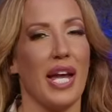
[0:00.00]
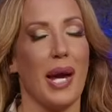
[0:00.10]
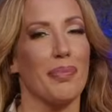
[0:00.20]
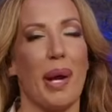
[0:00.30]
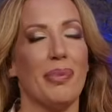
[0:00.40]
Yeah,
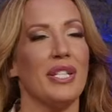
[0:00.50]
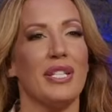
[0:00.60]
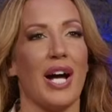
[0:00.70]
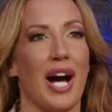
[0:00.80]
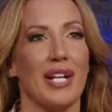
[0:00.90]
probably
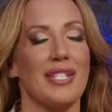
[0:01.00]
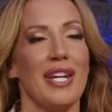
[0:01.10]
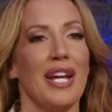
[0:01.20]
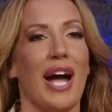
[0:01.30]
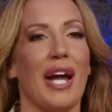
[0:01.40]
not.
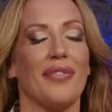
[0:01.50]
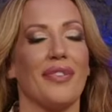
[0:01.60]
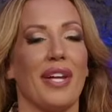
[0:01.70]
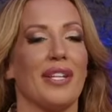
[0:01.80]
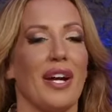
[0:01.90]
I've
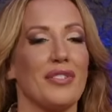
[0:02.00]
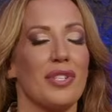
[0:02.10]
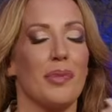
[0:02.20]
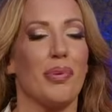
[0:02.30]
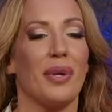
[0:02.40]
like gotten to
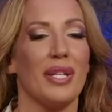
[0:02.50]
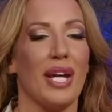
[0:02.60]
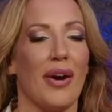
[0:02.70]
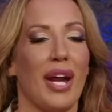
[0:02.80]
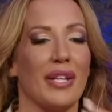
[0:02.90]
the point
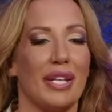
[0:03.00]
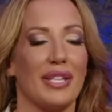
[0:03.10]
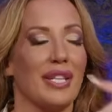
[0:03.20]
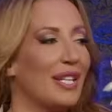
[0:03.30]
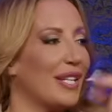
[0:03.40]
now I like
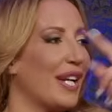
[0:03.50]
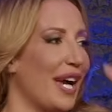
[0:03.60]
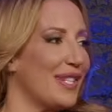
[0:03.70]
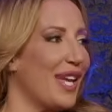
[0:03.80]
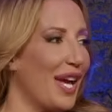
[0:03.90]
getting in a
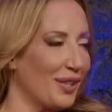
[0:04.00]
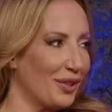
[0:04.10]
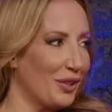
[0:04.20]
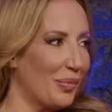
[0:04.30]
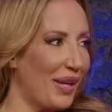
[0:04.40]
guy's head a
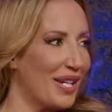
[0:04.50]
little bit.